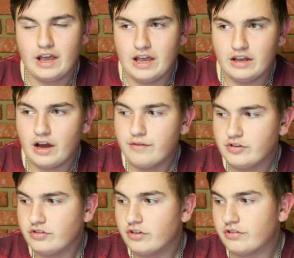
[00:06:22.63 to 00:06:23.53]
And
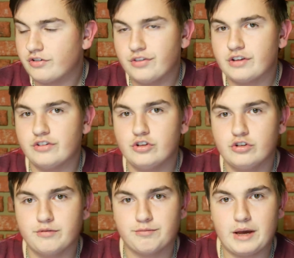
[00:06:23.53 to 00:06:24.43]
obviously there's certain things in
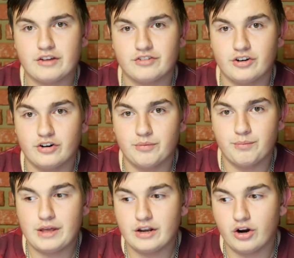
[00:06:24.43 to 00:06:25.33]
YouTube's past that are
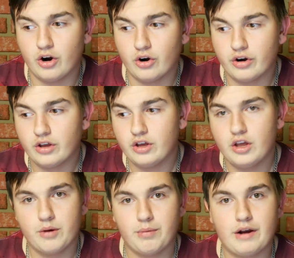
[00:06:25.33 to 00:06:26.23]
made it hard,
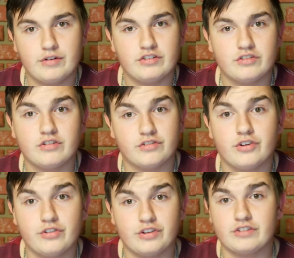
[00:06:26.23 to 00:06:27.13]
but obviously
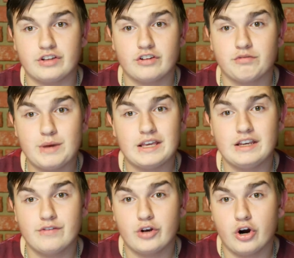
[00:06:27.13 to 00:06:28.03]
certain things like this make it
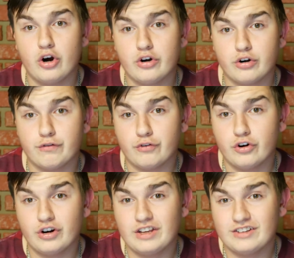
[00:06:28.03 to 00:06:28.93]
even harder
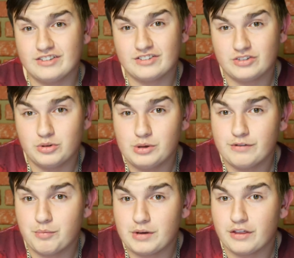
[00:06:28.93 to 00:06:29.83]
for it to
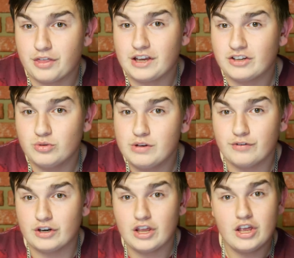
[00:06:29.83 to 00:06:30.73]
even be a thing, to
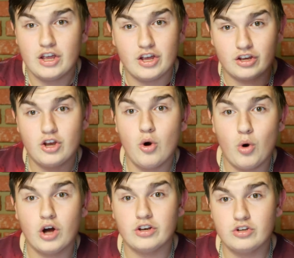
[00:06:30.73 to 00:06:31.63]
even go
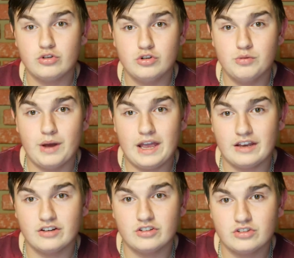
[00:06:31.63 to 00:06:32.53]
on YouTube
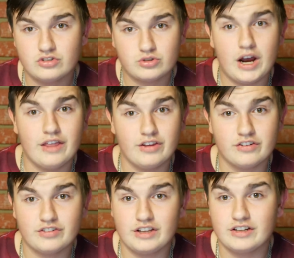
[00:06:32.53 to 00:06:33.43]
and try
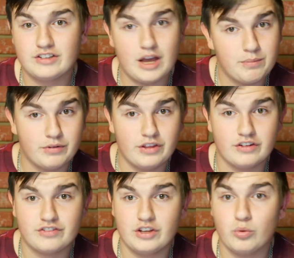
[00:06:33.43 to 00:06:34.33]
this and attempt
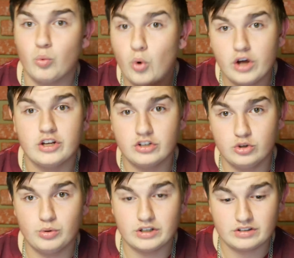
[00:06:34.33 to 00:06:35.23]
this and want to
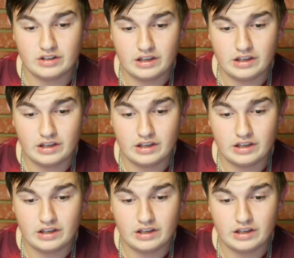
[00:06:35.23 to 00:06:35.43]
do it.